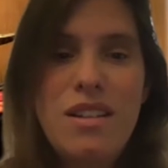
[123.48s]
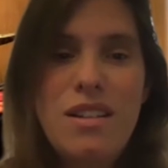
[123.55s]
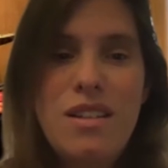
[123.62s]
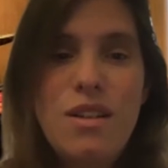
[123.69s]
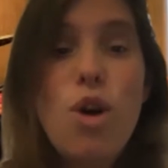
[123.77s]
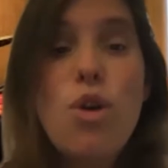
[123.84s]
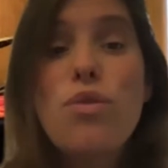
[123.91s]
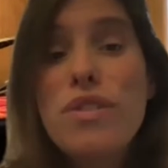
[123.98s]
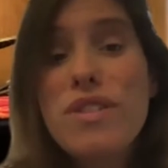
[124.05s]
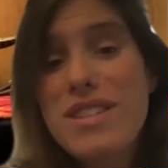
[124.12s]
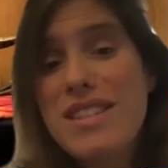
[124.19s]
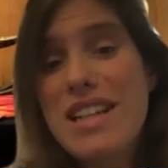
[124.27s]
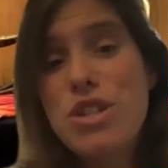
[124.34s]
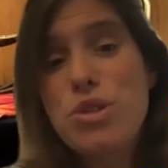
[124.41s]
Over the
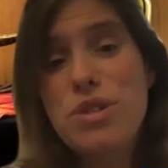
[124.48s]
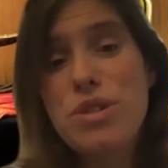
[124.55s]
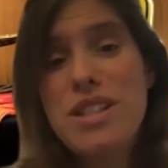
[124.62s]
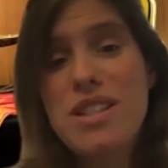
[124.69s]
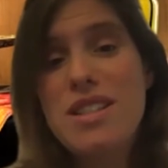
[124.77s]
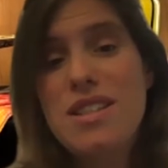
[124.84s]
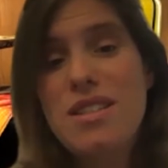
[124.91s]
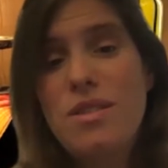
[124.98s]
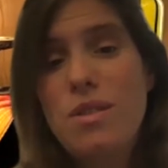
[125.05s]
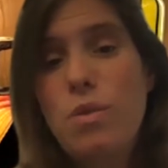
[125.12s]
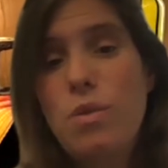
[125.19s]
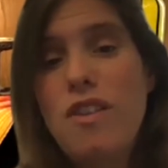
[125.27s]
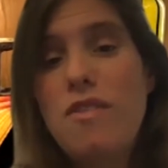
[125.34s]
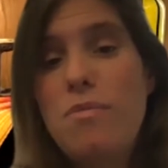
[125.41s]
centuries,
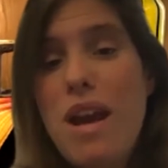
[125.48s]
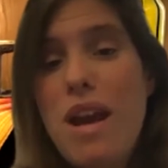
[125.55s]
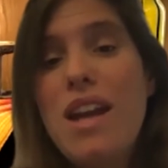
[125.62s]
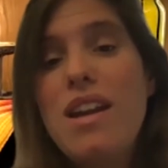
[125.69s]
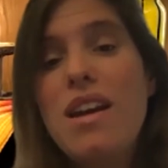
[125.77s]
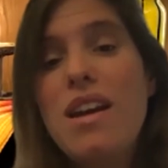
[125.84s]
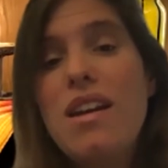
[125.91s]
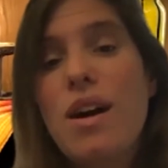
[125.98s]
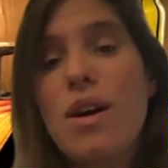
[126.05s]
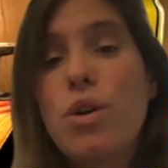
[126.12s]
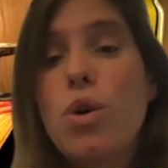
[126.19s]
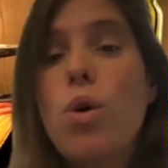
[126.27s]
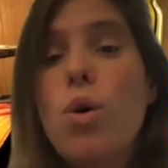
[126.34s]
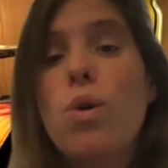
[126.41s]
we've made it our
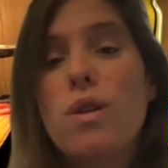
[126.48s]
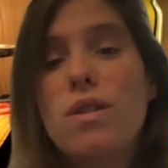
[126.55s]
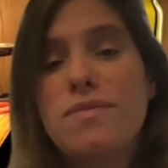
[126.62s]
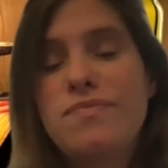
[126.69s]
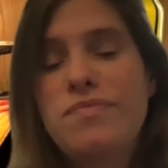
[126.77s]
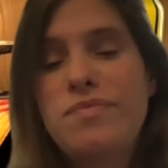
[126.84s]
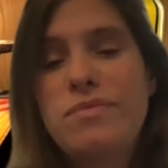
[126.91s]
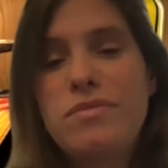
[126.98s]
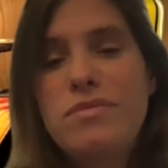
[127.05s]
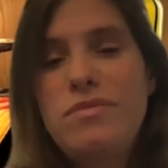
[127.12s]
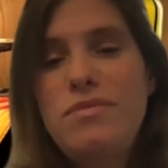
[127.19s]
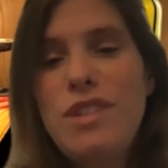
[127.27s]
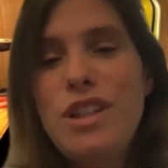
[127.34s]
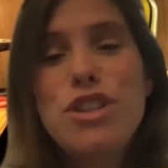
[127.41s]
goal
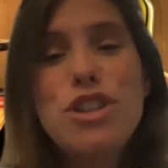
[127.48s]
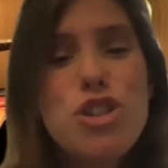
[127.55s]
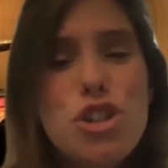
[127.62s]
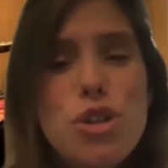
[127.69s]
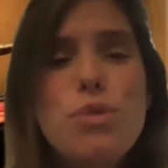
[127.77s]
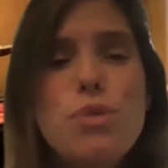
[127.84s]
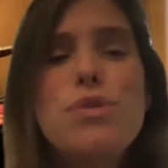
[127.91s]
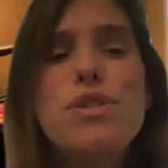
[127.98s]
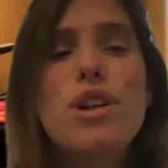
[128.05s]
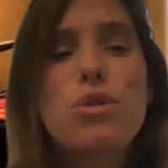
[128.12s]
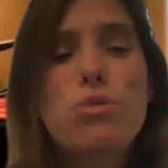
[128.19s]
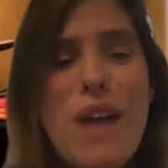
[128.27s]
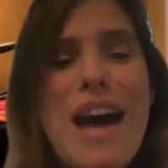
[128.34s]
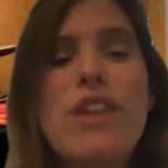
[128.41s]
to choose a
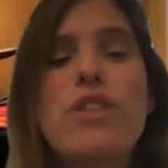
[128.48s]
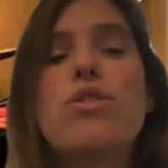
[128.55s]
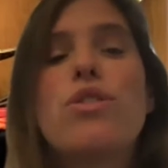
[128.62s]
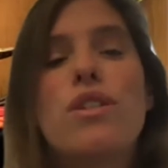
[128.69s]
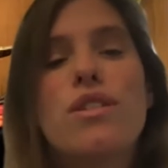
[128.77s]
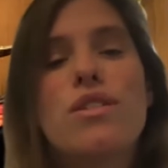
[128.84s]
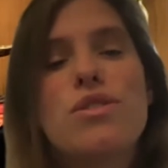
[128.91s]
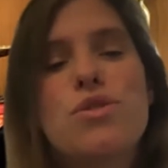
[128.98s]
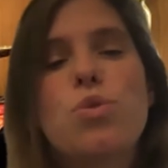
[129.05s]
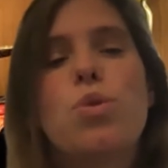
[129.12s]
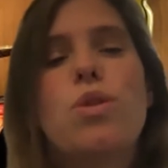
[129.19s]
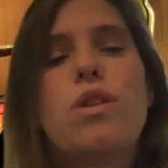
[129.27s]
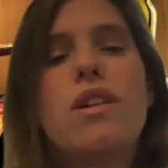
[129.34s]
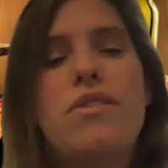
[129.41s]
radical
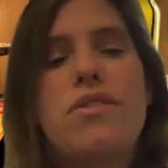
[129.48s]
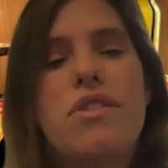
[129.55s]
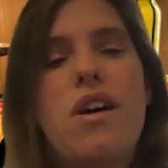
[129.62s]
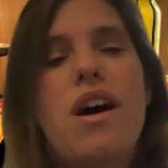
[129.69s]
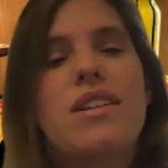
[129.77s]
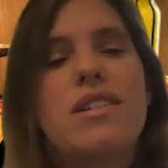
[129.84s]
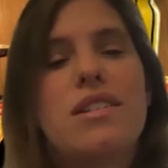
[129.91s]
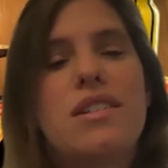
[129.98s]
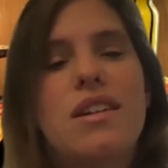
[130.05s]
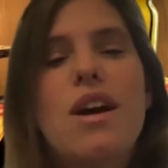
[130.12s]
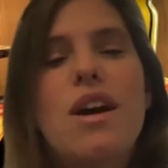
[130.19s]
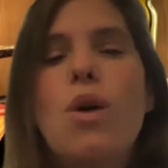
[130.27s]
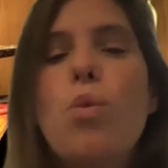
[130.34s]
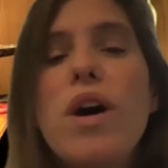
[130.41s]
school of thought,
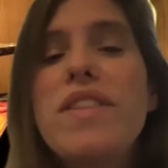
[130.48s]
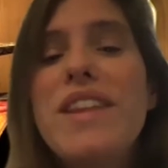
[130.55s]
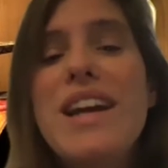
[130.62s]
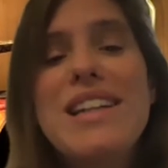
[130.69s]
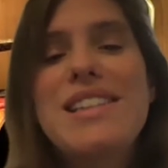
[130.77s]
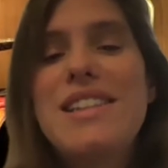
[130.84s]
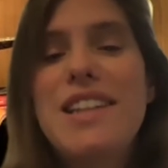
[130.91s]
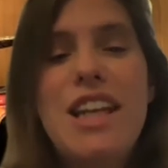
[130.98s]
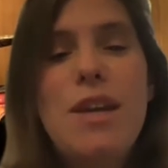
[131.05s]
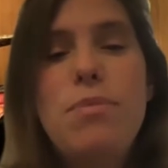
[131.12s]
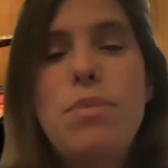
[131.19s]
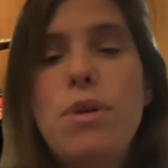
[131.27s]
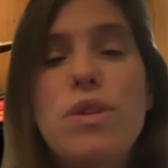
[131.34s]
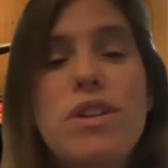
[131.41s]
one that's in
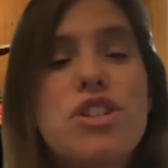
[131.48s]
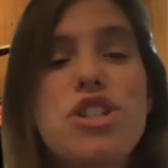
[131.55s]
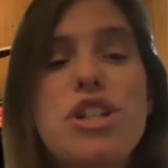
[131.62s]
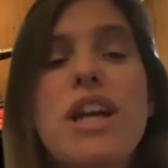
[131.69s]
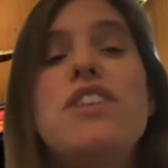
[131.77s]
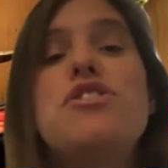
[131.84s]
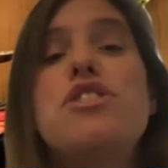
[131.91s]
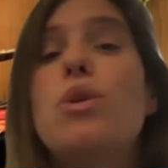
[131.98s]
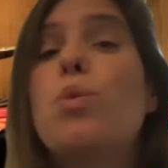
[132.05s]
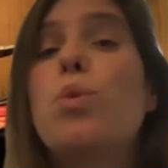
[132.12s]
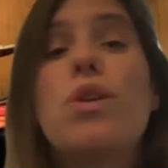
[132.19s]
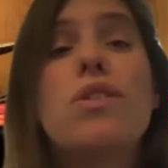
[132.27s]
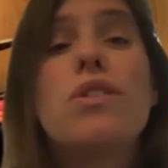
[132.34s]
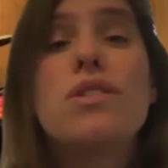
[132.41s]
keeping with a changing
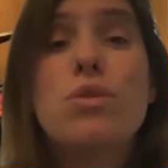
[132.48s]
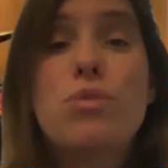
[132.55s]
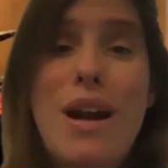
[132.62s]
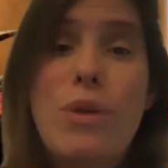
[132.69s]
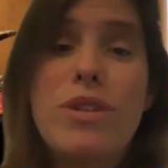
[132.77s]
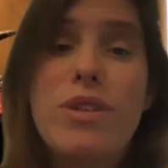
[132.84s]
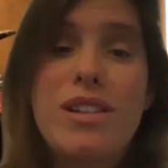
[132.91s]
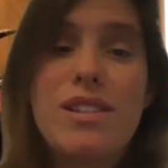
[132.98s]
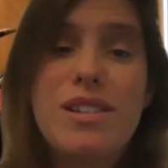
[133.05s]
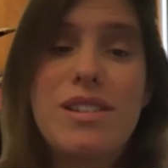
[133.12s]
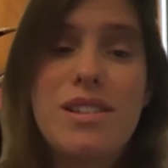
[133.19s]
world around us.